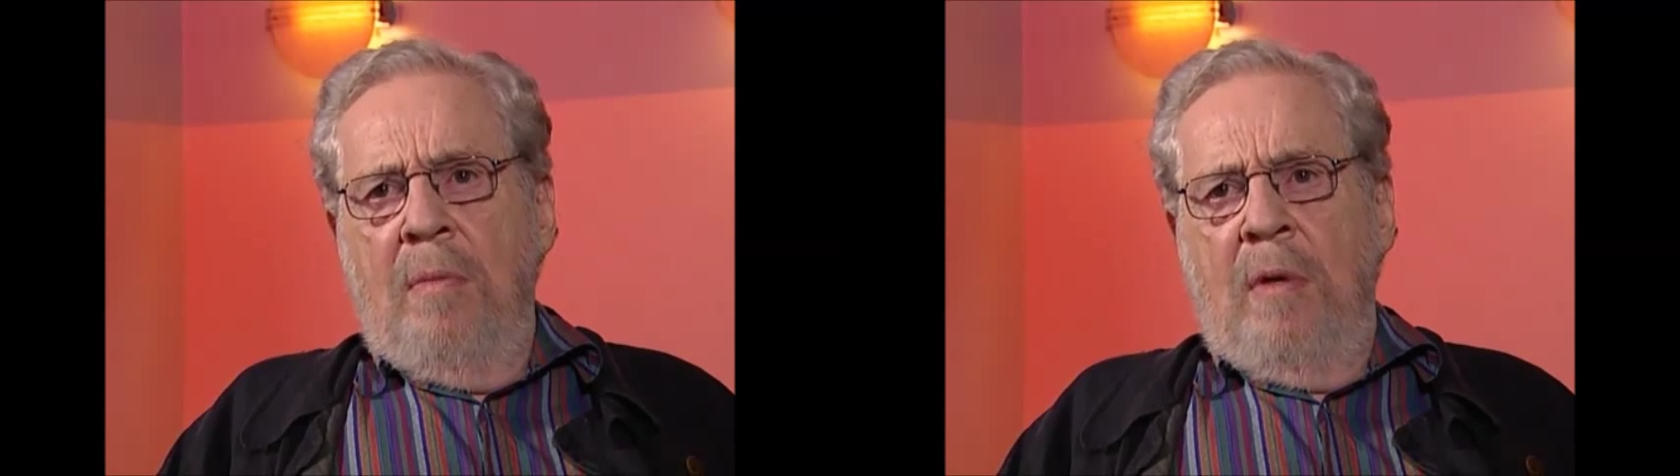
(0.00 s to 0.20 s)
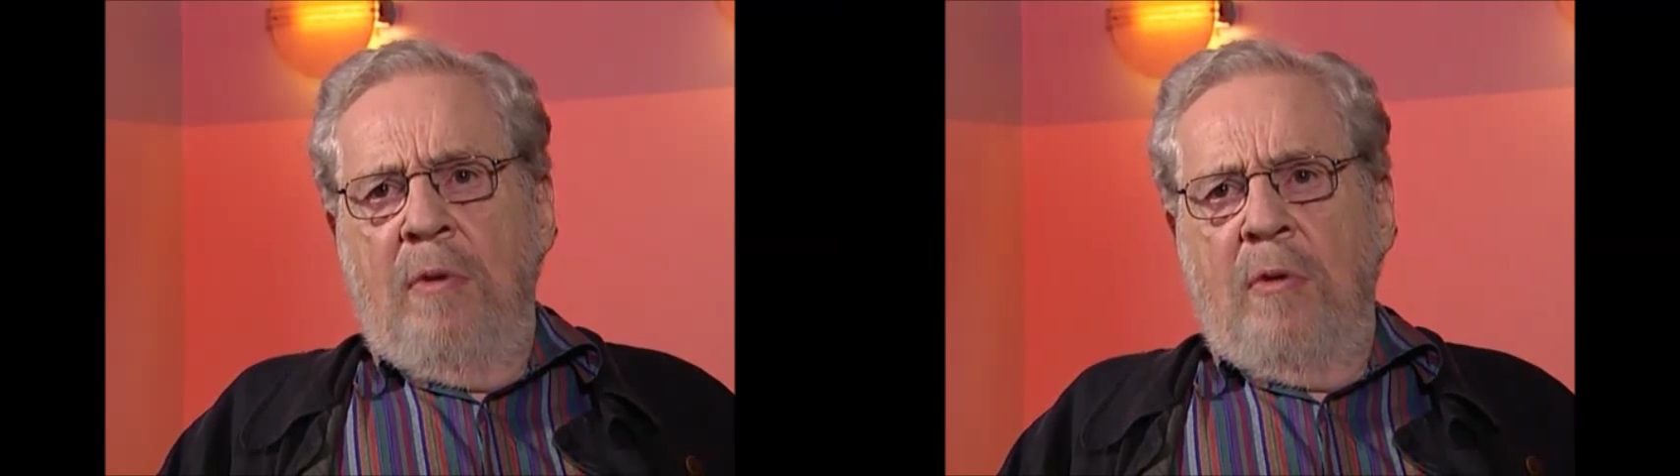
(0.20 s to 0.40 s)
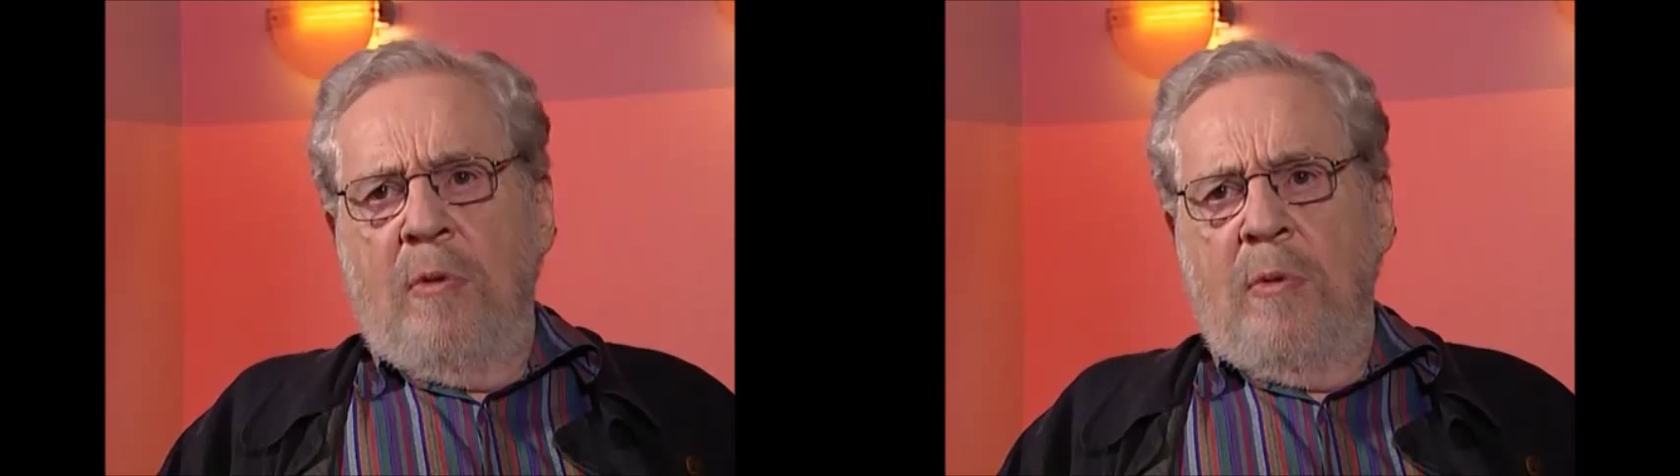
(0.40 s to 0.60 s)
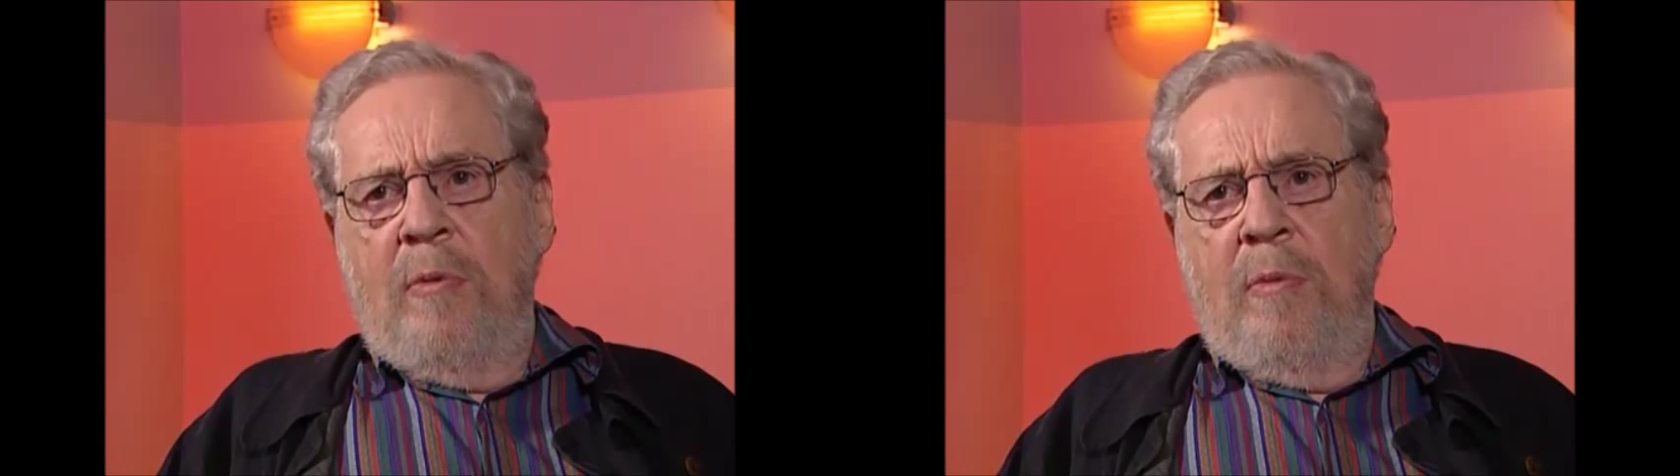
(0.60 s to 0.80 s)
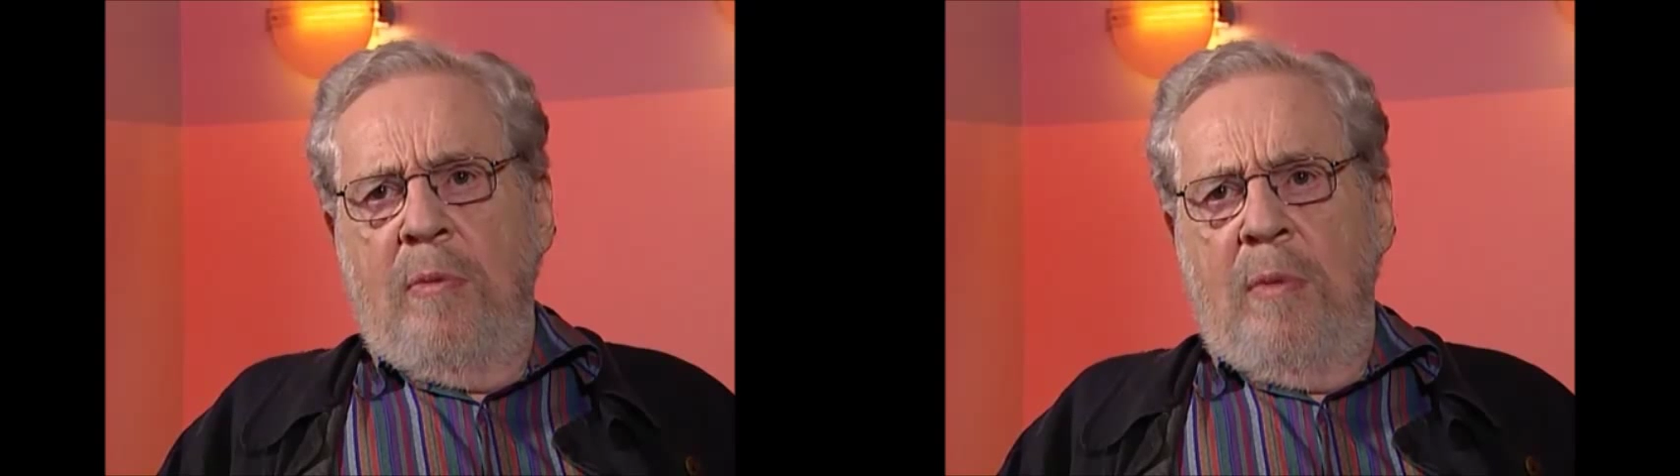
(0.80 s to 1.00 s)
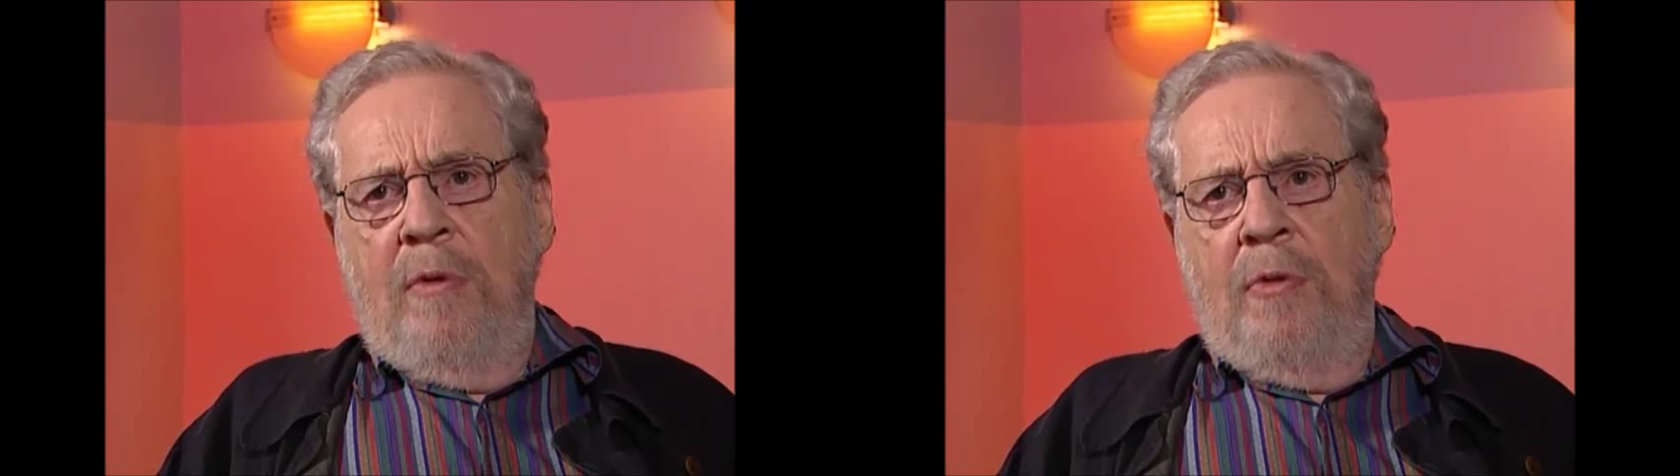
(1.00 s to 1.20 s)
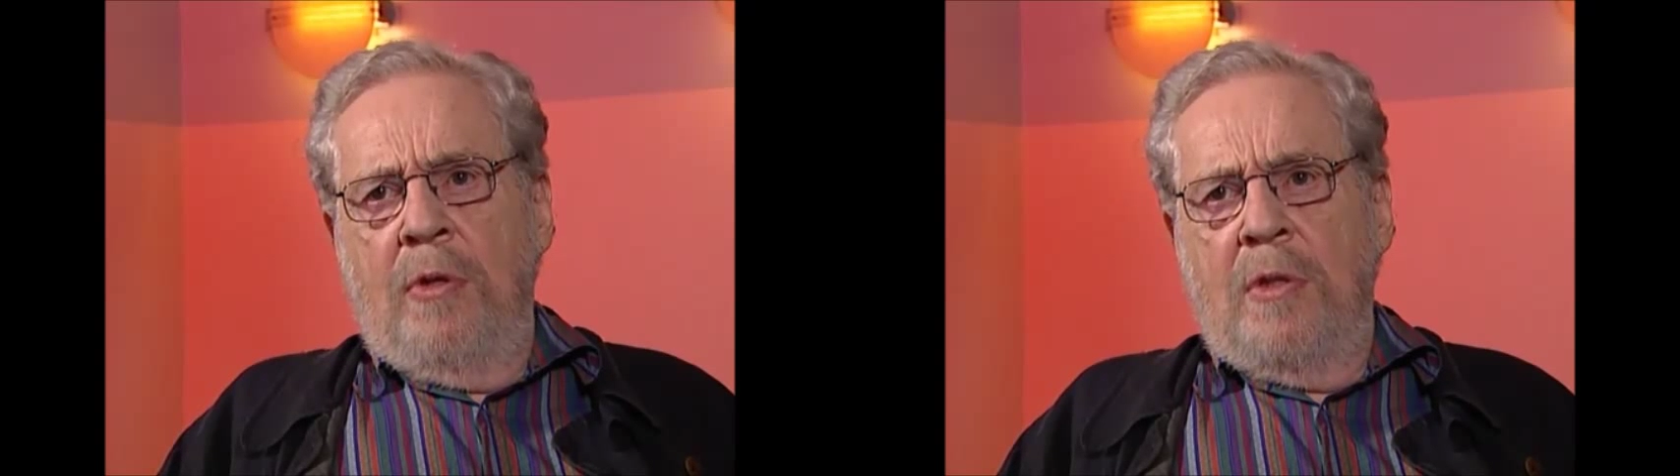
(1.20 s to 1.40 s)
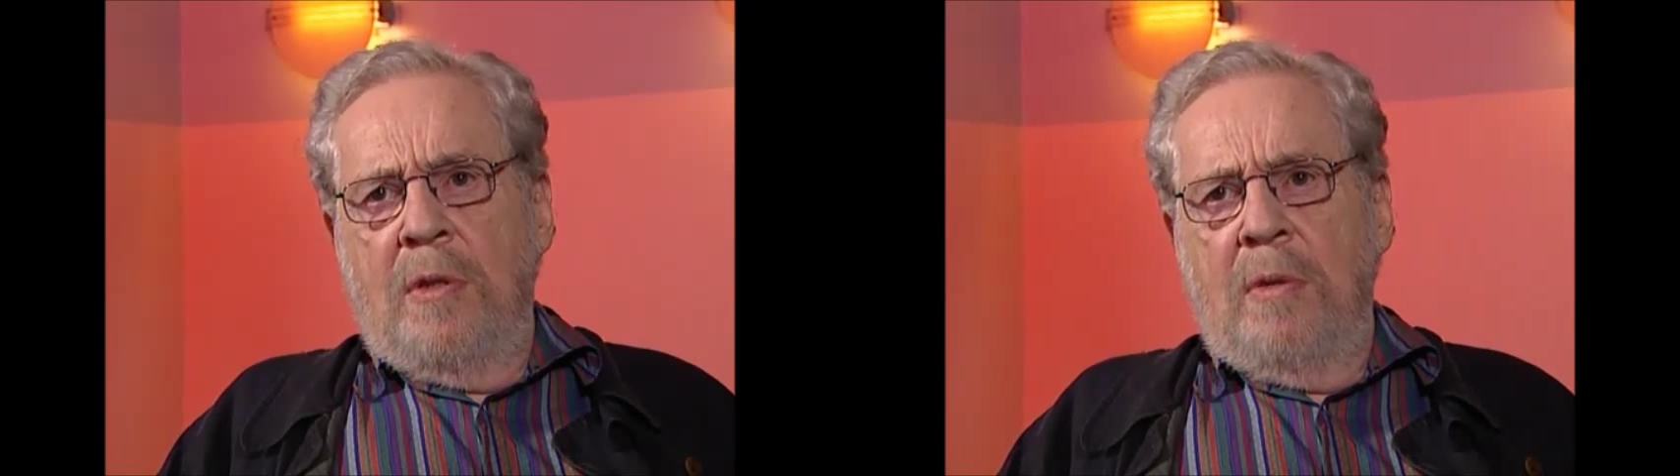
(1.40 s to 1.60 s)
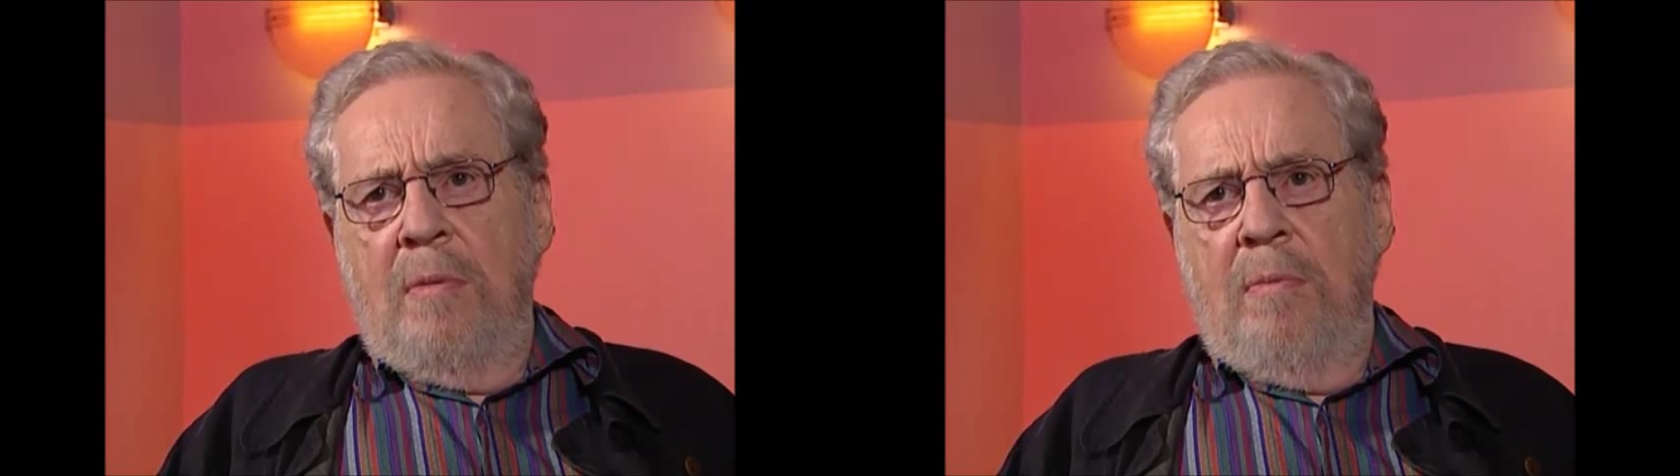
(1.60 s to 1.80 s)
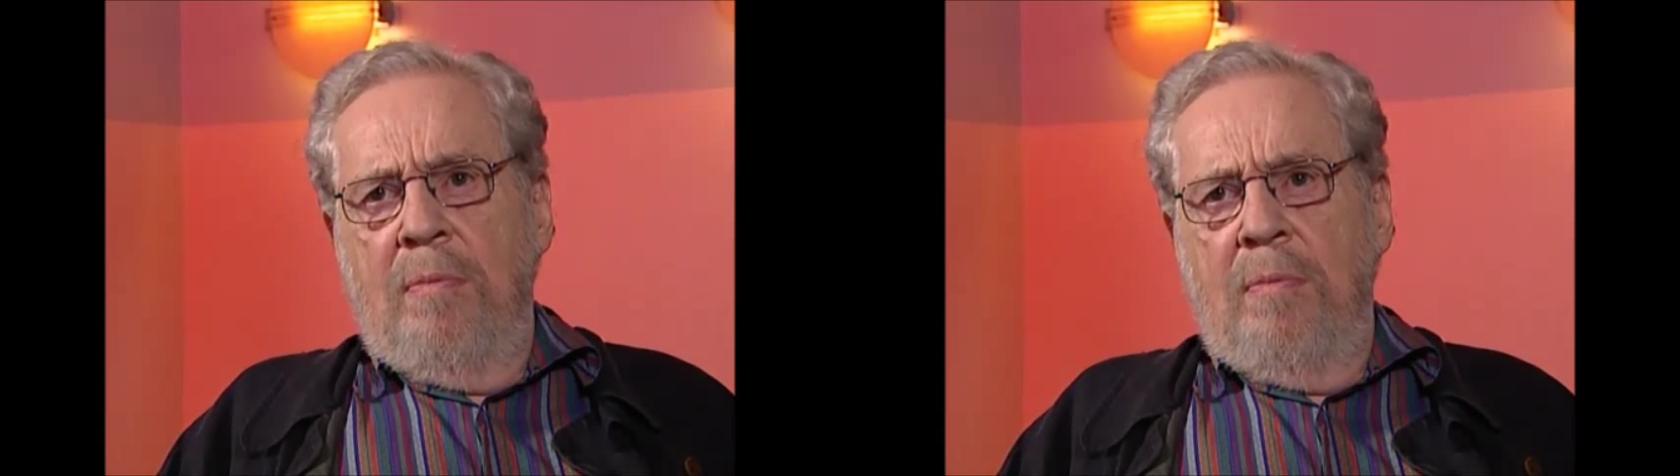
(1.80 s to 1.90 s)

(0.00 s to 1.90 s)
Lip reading: But it was my first